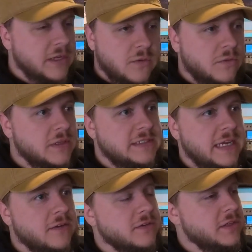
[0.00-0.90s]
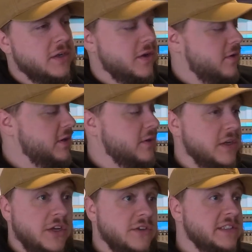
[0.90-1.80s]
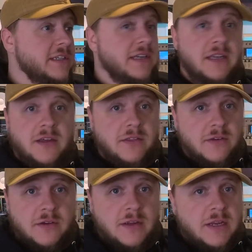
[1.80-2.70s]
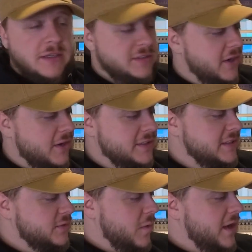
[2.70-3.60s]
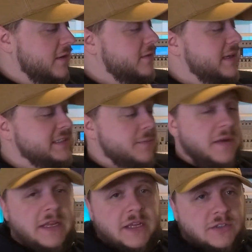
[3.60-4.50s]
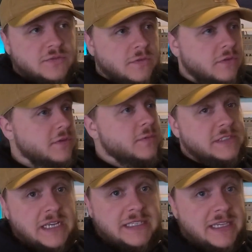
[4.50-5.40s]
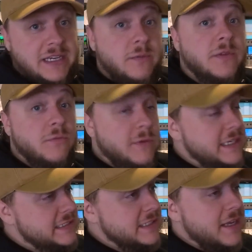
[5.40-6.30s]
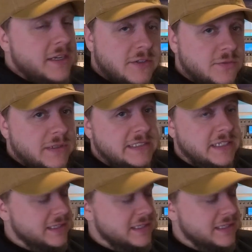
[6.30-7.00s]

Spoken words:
cool to take on the go. You can use it in other DAWs as well as a MIDI controller, which I did with Reason. I use Reason a